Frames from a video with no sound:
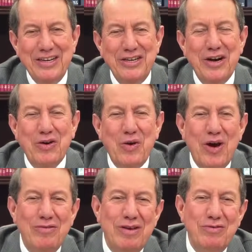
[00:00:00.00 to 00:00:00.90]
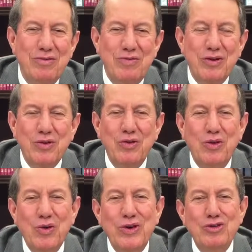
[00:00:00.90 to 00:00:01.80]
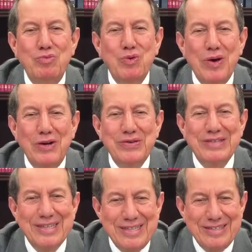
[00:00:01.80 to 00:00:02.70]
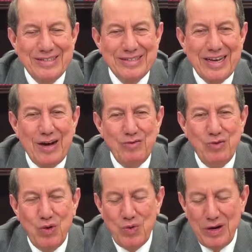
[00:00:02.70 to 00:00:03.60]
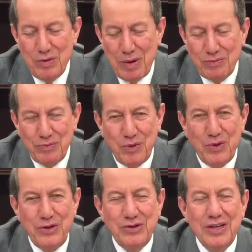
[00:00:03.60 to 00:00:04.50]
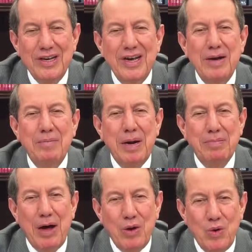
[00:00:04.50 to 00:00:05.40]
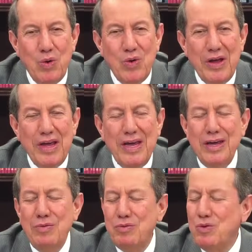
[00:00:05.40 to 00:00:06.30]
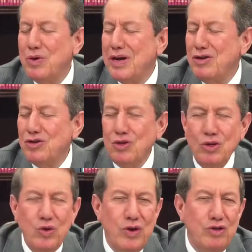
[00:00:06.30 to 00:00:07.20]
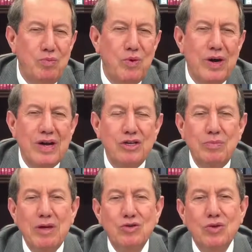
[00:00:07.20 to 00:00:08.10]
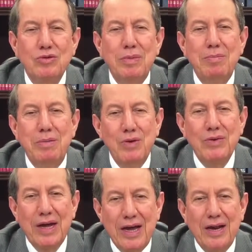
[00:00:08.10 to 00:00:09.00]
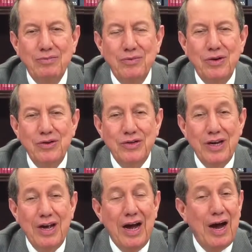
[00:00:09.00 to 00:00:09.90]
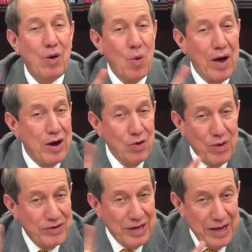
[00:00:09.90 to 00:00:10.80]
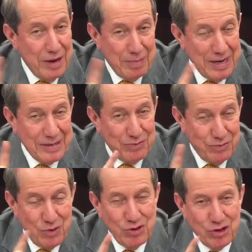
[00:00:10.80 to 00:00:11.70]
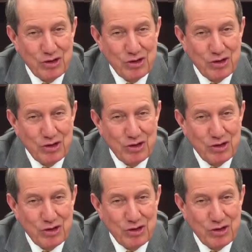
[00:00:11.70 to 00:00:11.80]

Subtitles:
Jacob lived 2,000 years before. He dug that well there, prepared it, and for 2,000 years, people would drink from that fountain. But today we don't need the well of